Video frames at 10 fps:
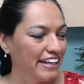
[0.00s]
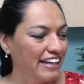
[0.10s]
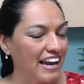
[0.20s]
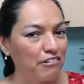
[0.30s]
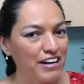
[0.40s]

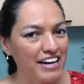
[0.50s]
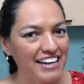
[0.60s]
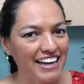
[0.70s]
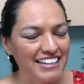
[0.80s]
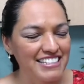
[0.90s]
Laura
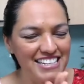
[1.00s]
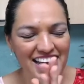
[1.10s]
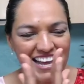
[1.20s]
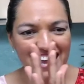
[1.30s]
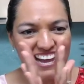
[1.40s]
Regan.
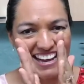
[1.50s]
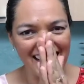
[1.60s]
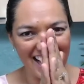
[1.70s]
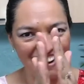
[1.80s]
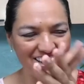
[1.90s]
Yay,
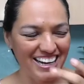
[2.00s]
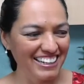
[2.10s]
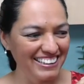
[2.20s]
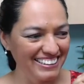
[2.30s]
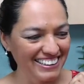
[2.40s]

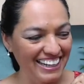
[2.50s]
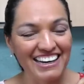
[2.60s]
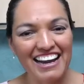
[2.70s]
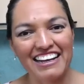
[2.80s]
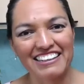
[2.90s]
Laura! And
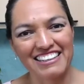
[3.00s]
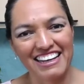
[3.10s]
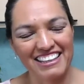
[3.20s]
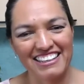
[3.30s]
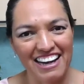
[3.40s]
I
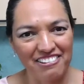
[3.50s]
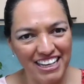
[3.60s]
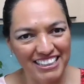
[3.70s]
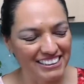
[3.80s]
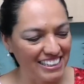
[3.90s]
think Laura
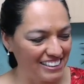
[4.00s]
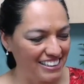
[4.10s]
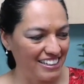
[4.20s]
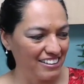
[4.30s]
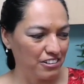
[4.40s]
is
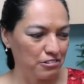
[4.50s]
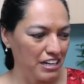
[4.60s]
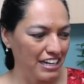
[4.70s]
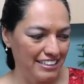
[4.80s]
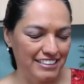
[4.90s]
listening or will
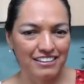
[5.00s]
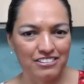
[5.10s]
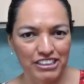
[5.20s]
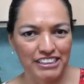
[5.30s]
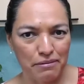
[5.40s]
listen to
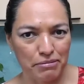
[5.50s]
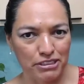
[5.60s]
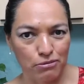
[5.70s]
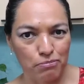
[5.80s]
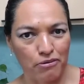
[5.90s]
this
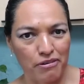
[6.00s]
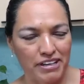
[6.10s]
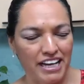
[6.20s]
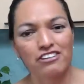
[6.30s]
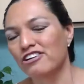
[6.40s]
episode probably.
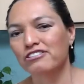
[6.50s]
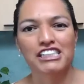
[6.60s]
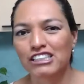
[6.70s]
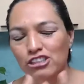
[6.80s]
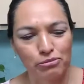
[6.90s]
I don't know.
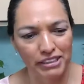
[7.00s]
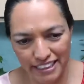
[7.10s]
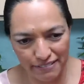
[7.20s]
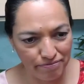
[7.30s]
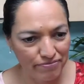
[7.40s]
She's too
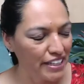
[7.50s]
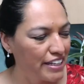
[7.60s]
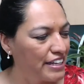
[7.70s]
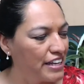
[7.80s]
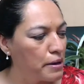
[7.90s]
busy.
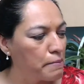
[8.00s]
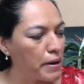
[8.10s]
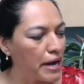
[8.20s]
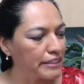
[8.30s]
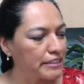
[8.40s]

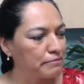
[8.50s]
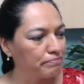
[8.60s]
But